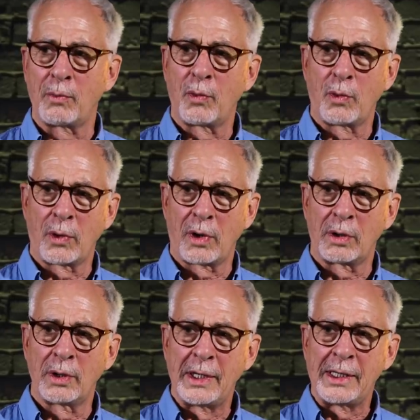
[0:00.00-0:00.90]

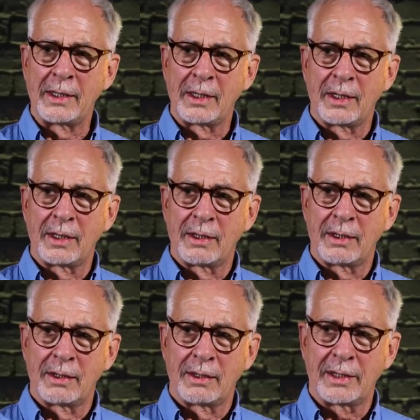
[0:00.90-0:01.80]
more
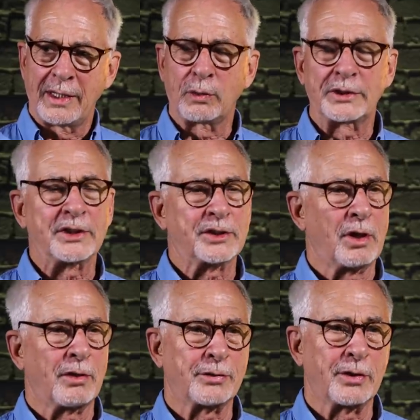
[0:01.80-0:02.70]
it was just
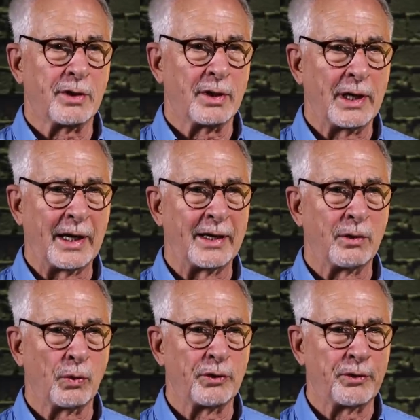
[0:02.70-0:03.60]
softer and
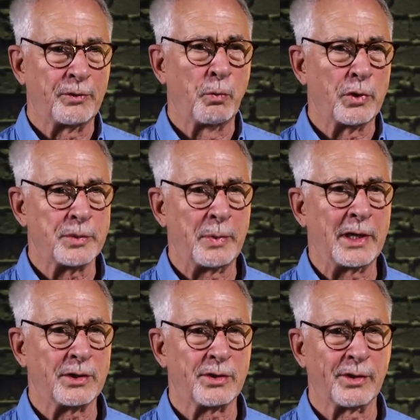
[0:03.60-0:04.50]
it was more
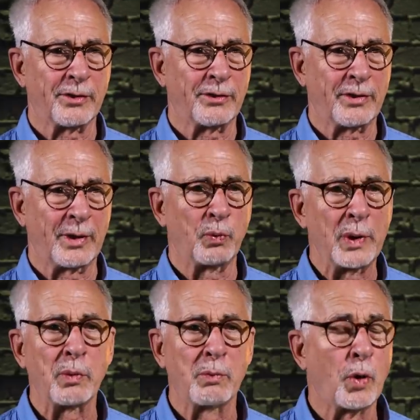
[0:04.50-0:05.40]
spacious, and we
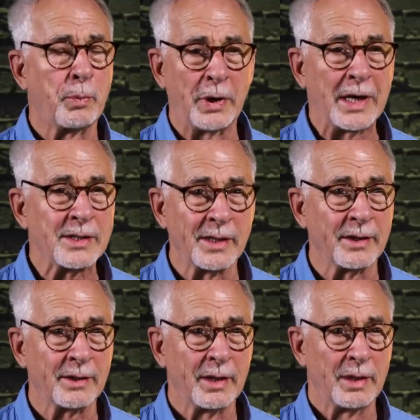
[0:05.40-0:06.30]
were more
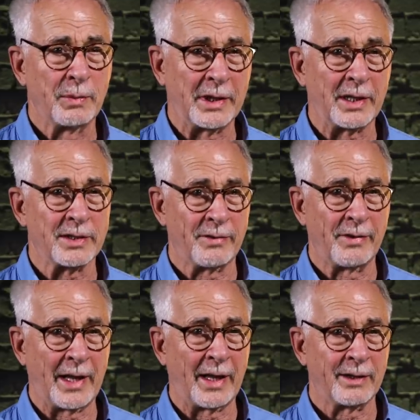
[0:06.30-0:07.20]
present because of
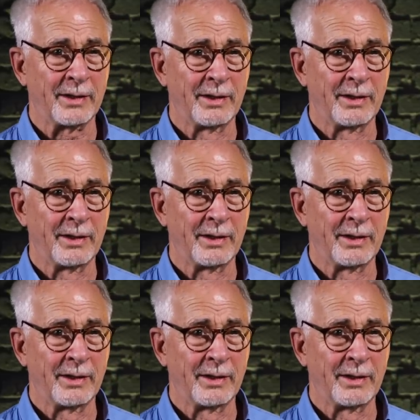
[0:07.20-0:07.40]
that,